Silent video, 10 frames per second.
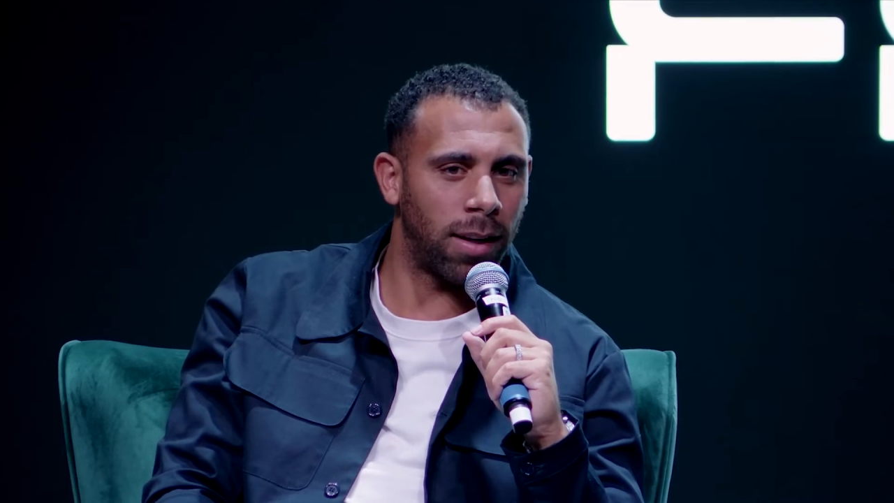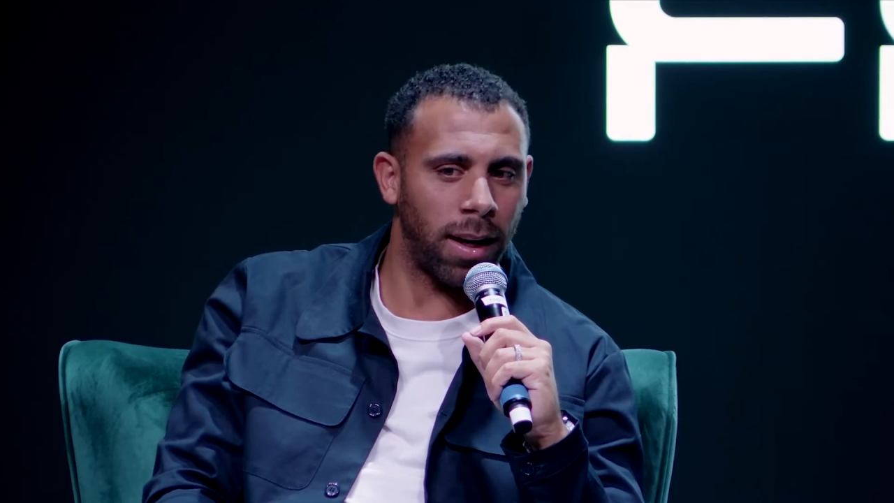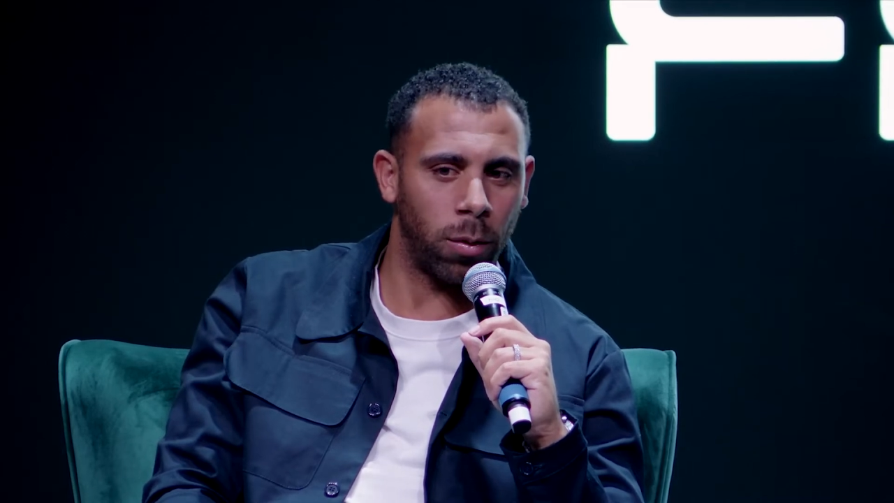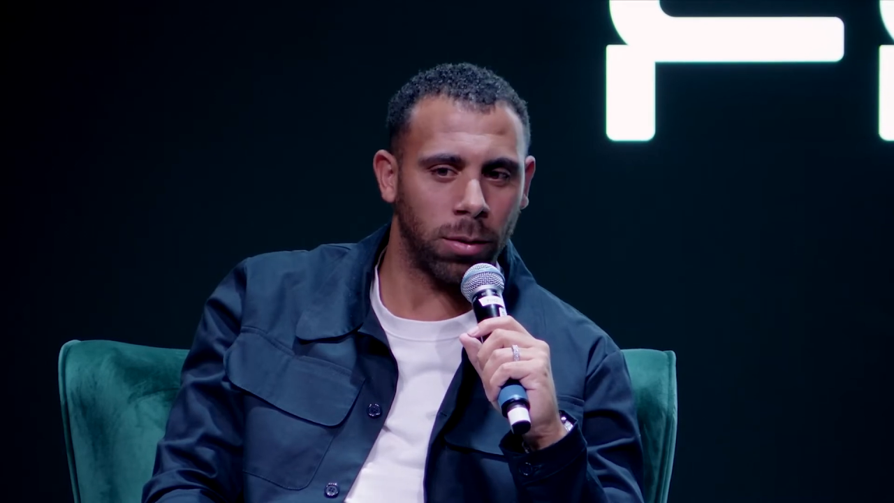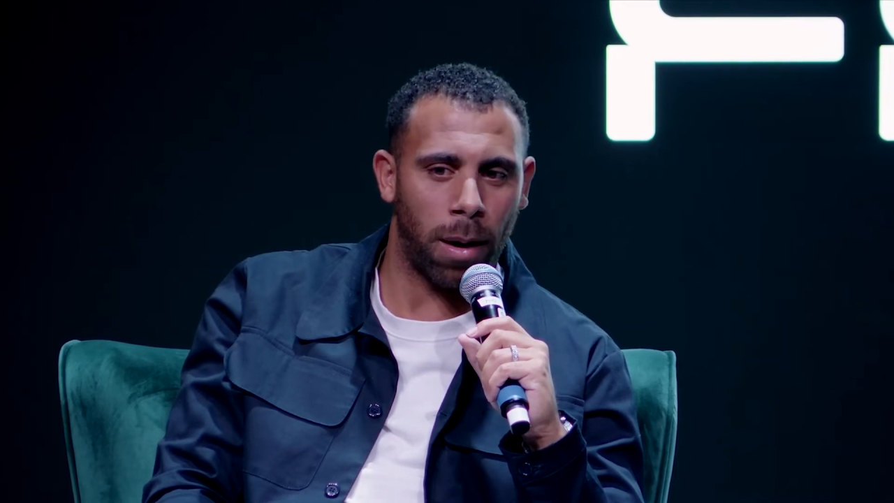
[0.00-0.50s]
day
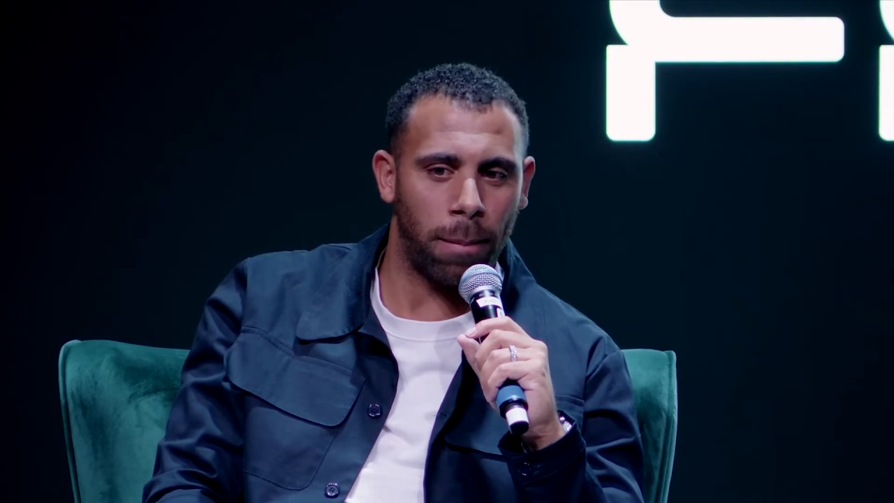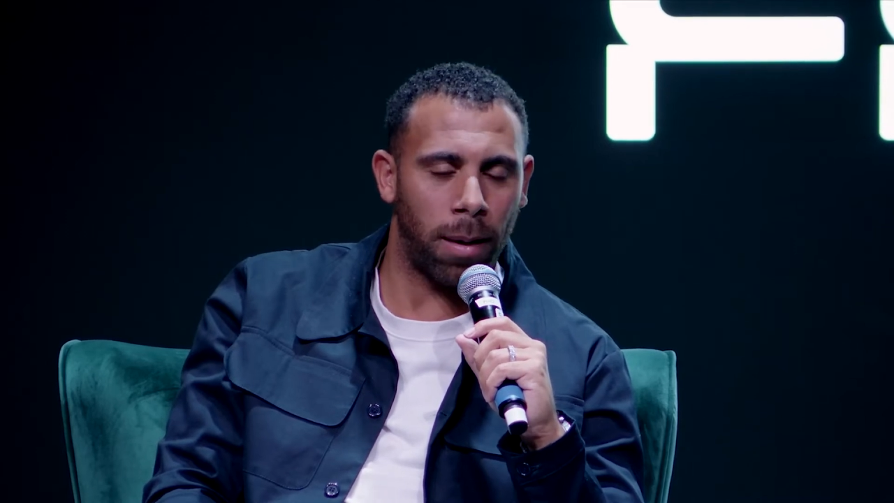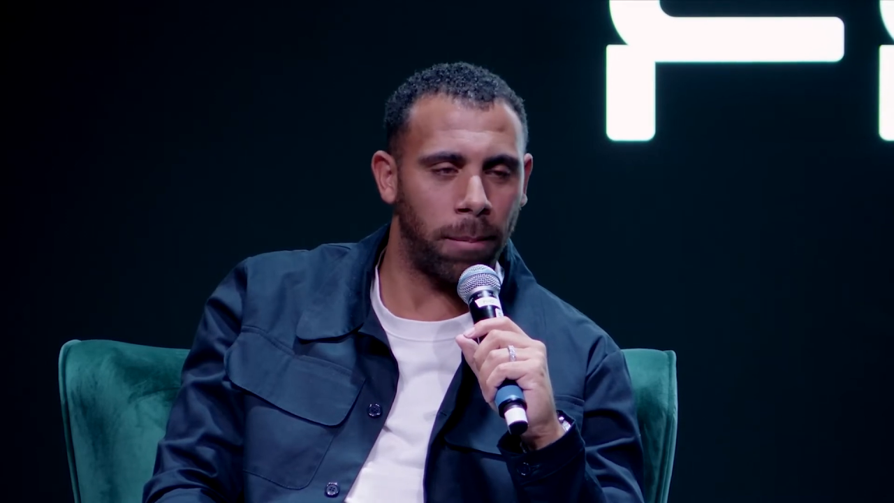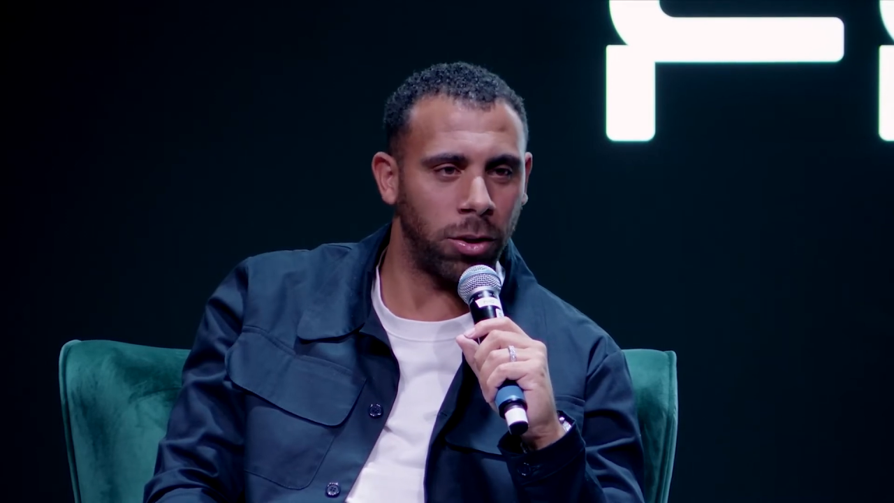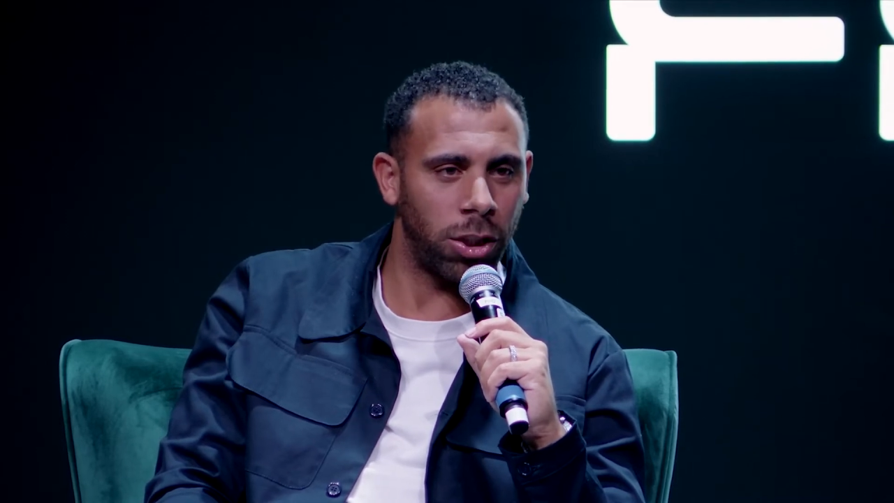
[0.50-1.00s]
was my
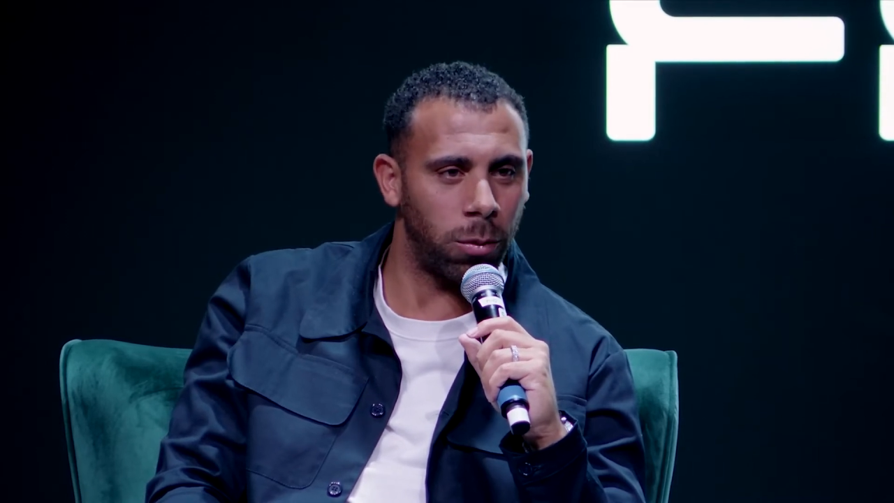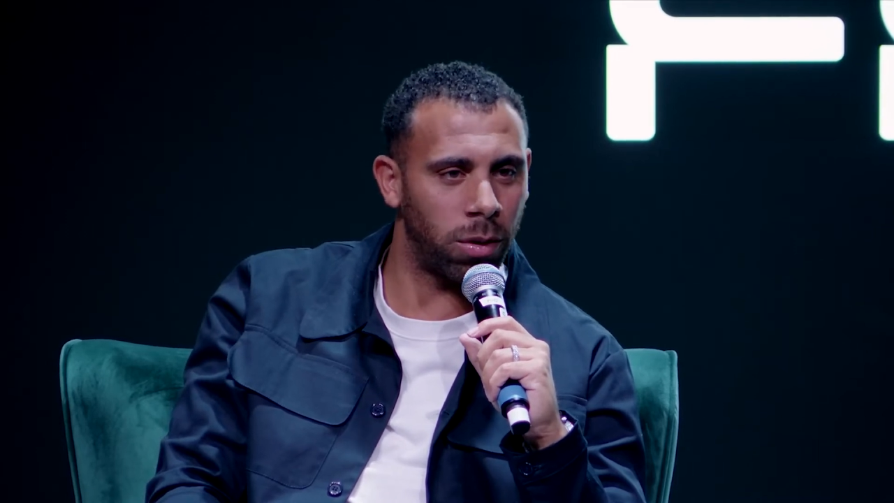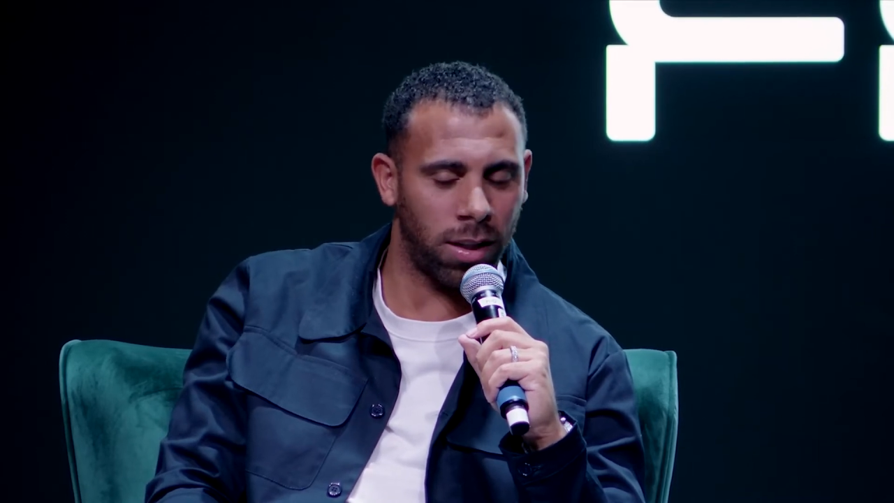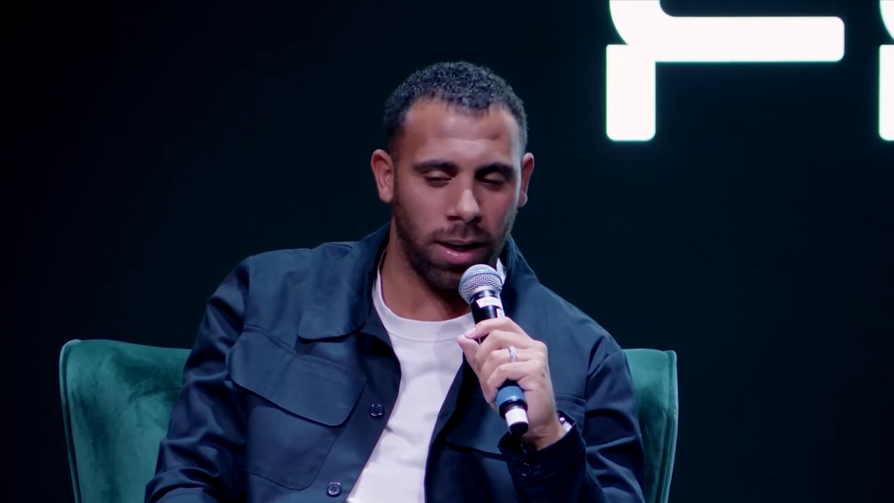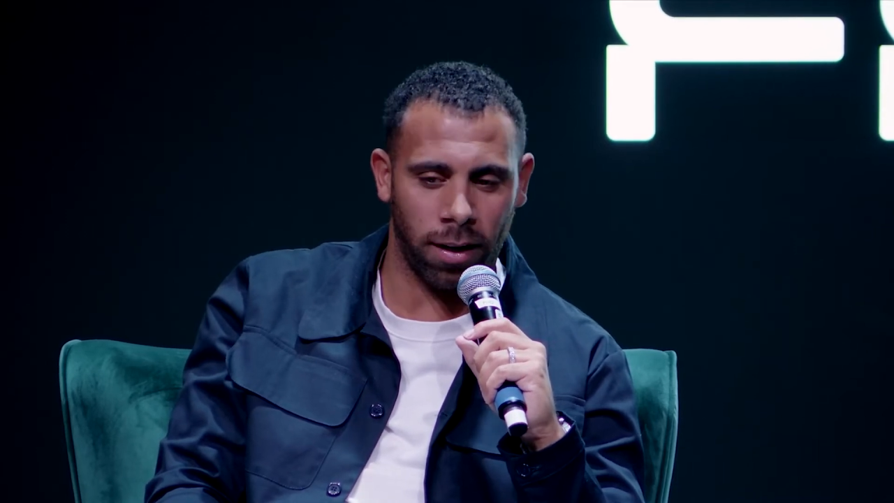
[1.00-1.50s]
mum, and she
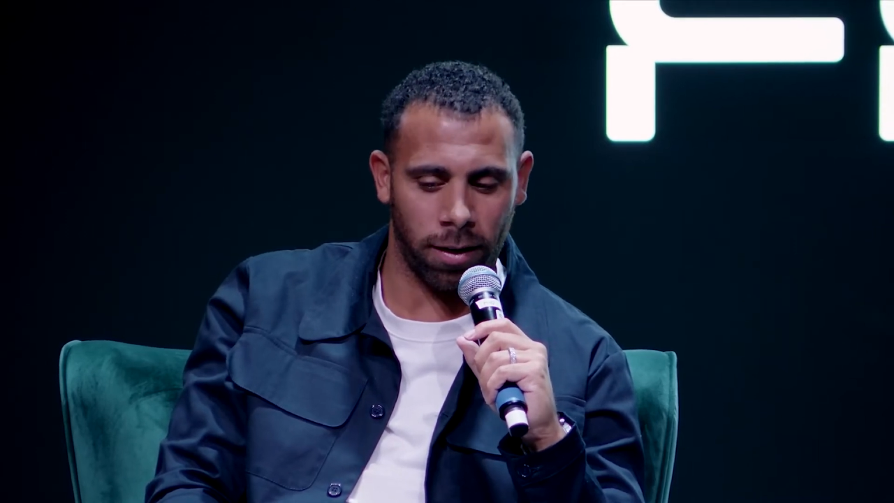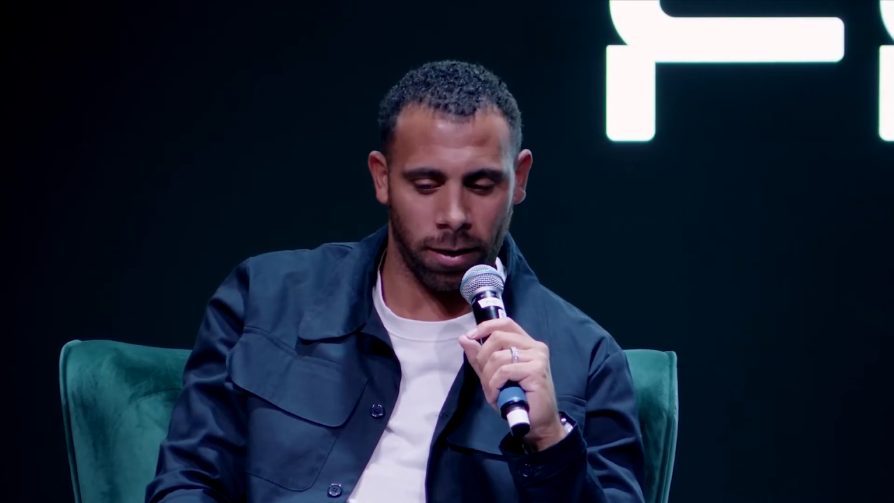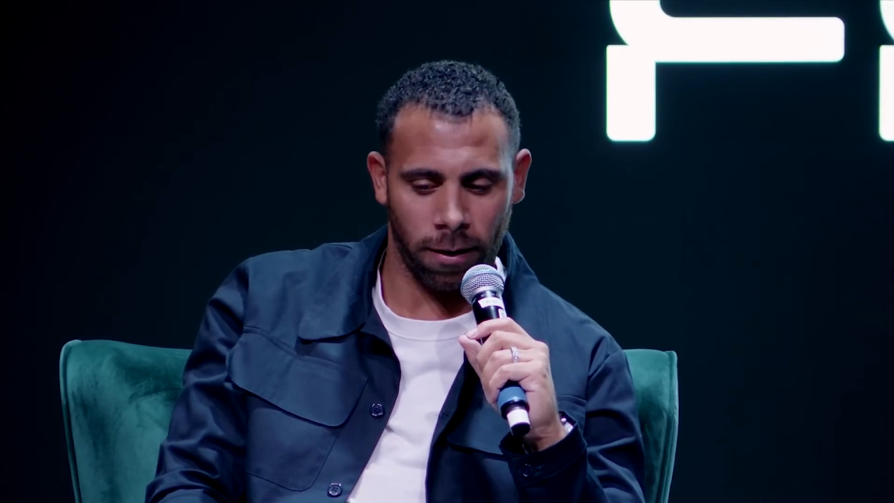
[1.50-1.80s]
was there.